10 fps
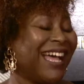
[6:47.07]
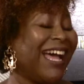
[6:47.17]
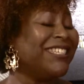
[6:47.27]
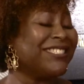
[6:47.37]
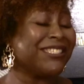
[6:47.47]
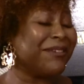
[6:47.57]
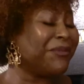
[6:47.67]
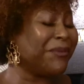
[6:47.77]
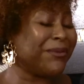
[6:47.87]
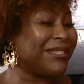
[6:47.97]
I just love
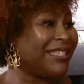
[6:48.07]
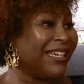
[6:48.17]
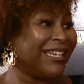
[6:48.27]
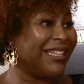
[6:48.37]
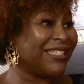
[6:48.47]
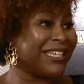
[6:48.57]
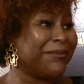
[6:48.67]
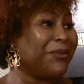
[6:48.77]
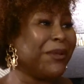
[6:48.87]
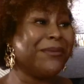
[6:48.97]
when we were singing at the
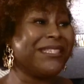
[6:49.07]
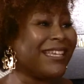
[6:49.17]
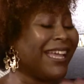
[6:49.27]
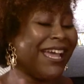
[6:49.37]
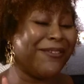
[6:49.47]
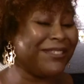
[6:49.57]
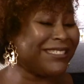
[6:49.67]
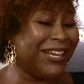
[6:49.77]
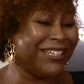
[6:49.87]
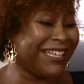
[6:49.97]
table. We were singing every
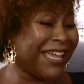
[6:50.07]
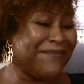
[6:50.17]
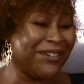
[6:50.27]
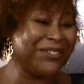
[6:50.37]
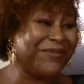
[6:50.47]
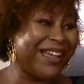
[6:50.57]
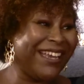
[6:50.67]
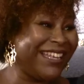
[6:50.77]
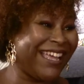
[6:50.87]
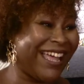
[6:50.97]
song that came on the
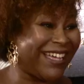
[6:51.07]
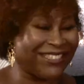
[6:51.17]
radio.